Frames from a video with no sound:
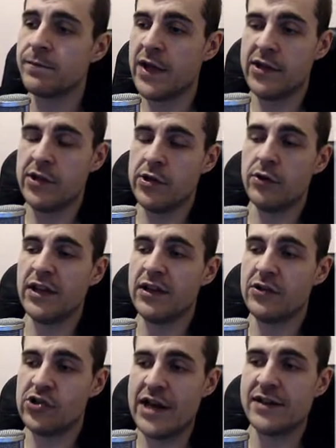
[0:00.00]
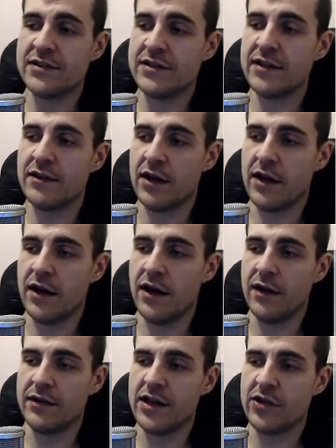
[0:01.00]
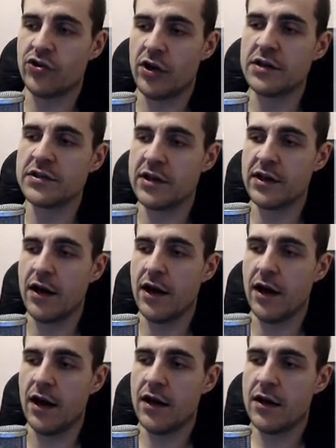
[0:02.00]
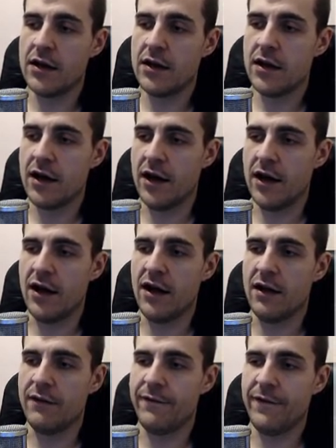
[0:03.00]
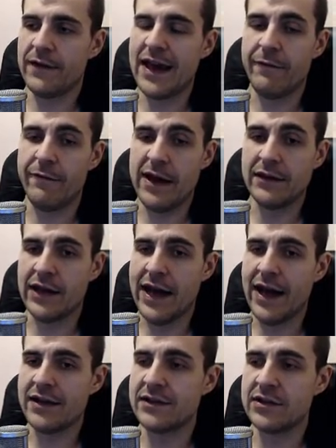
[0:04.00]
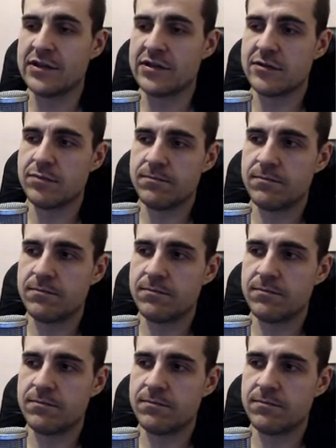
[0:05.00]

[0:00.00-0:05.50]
and you know the chance that their truck is gonna get vandalized is